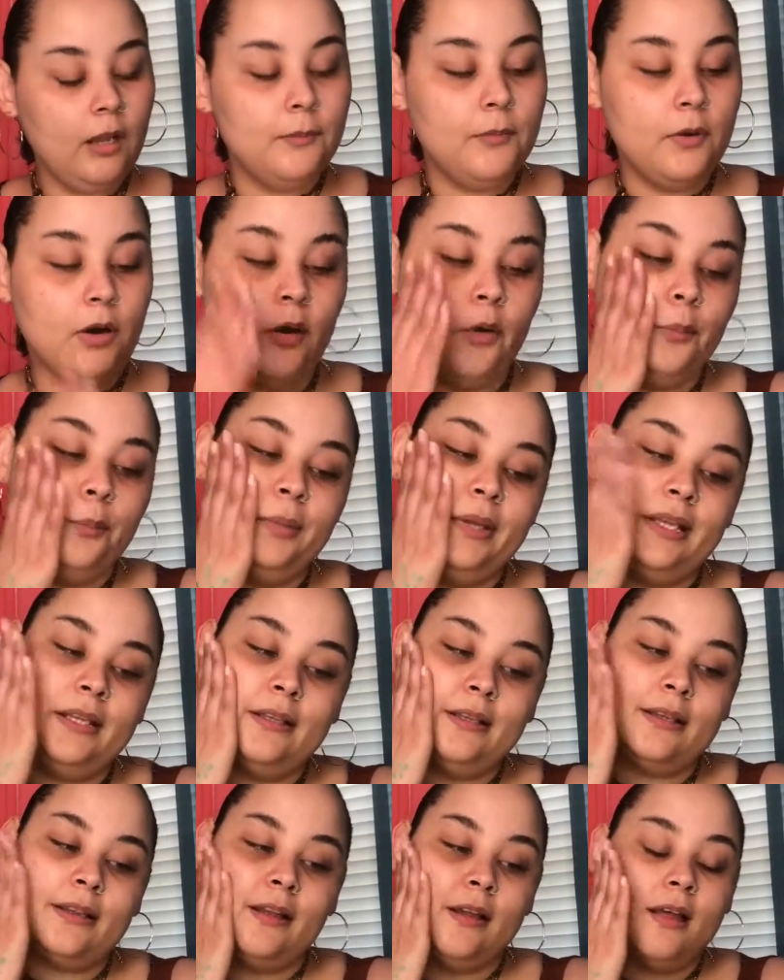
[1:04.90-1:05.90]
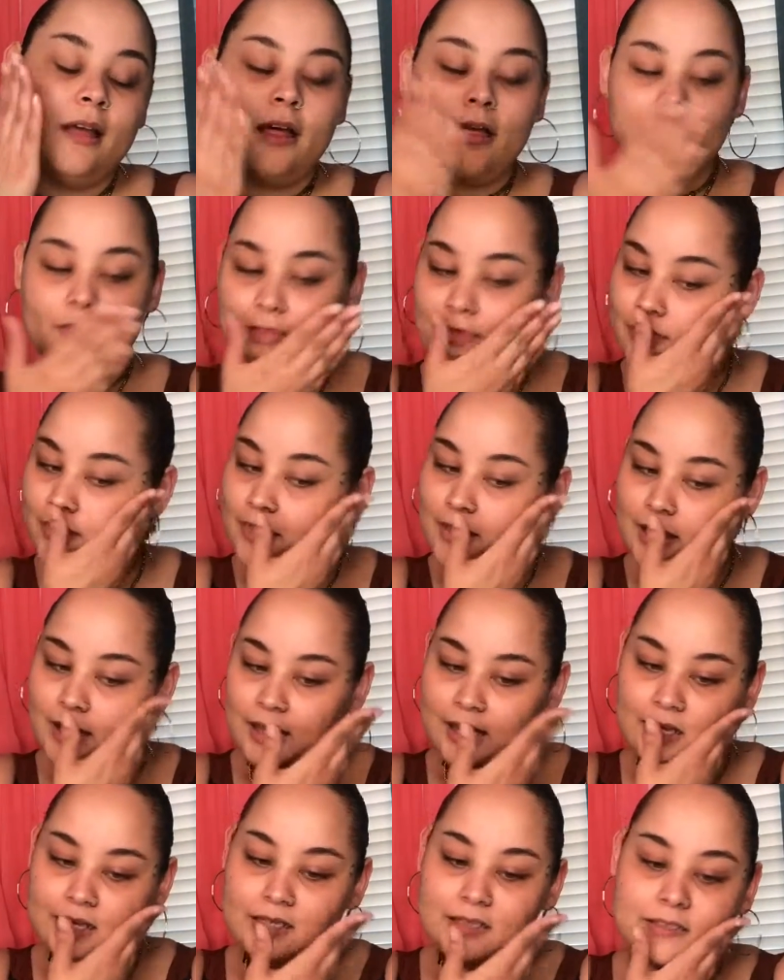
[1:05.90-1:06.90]
I'm hoping
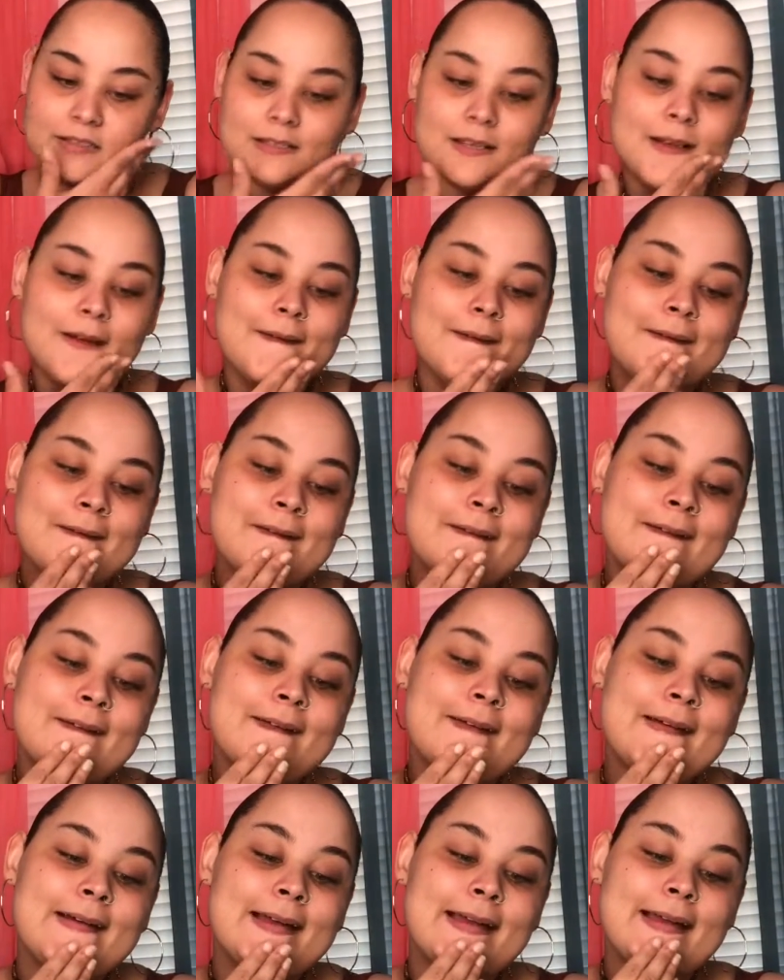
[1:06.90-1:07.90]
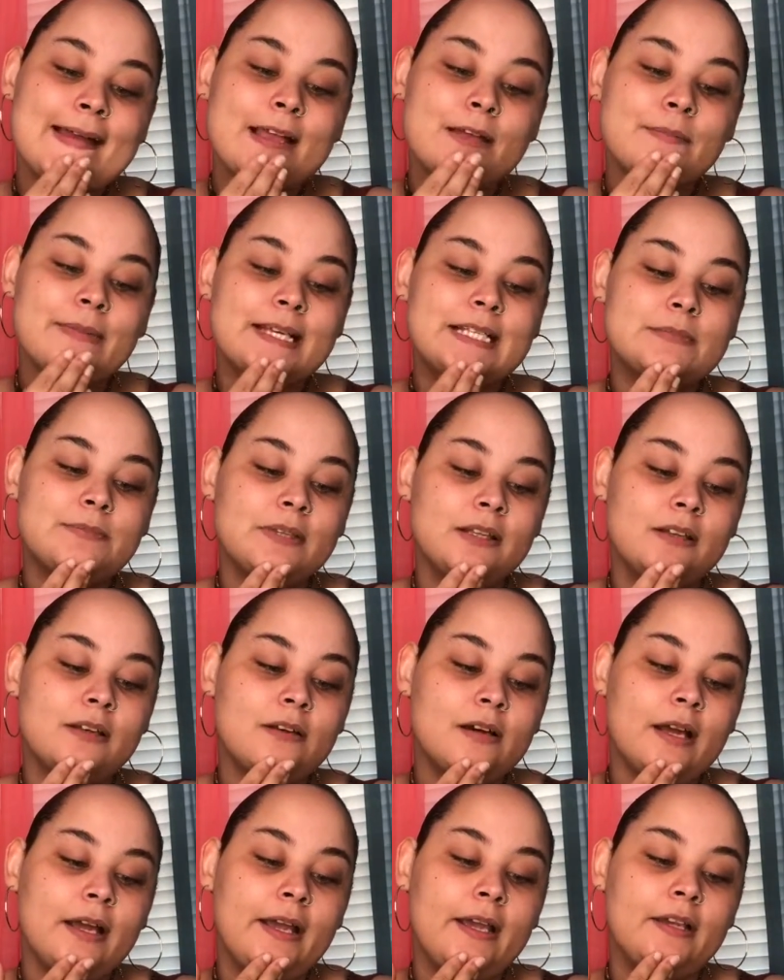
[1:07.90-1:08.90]
that it makes me
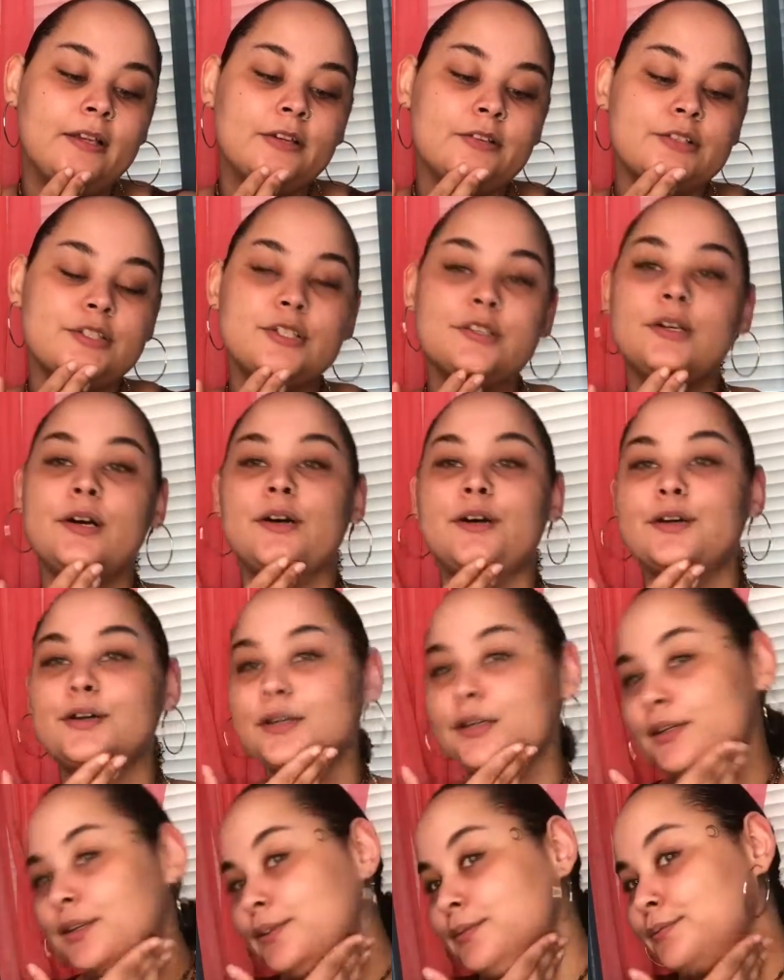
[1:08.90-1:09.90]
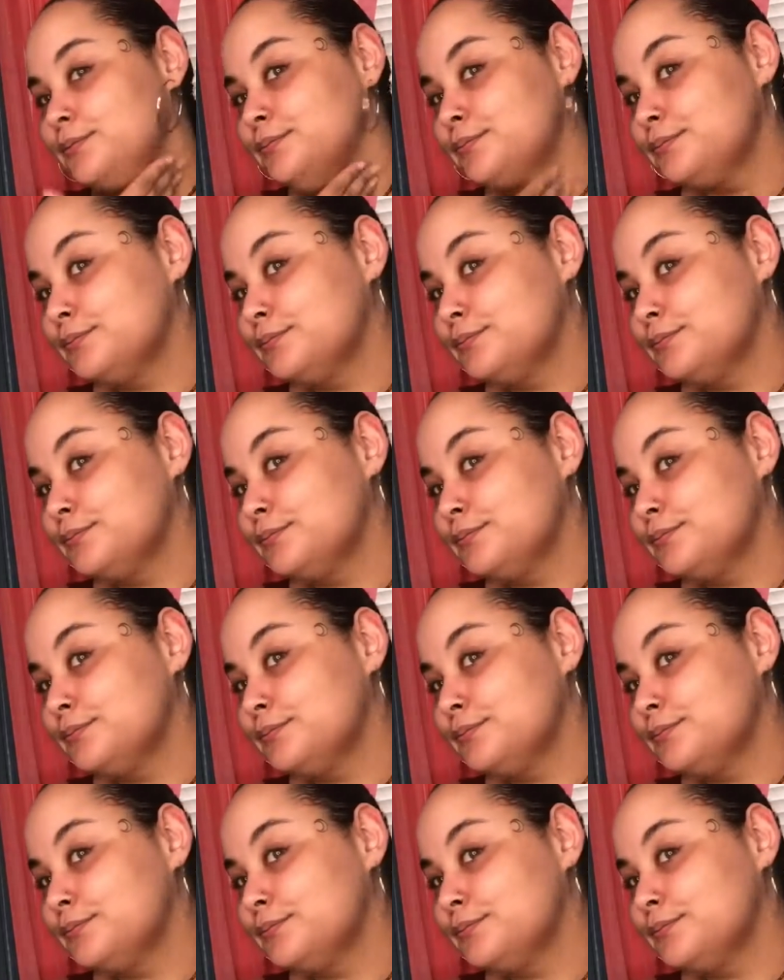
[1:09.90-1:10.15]
look 8 years younger.